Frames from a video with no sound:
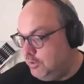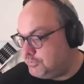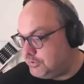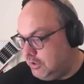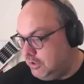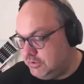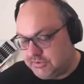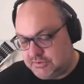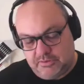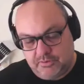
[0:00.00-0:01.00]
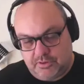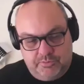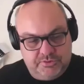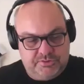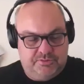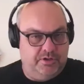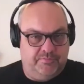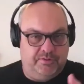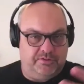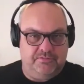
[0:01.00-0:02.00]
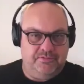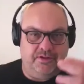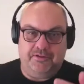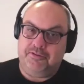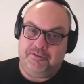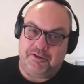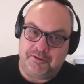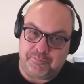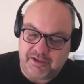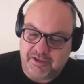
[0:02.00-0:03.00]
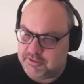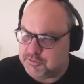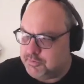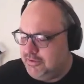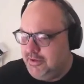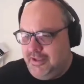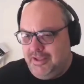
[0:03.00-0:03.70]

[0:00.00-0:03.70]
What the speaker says: I hope so. And it was never, didn't plan this one.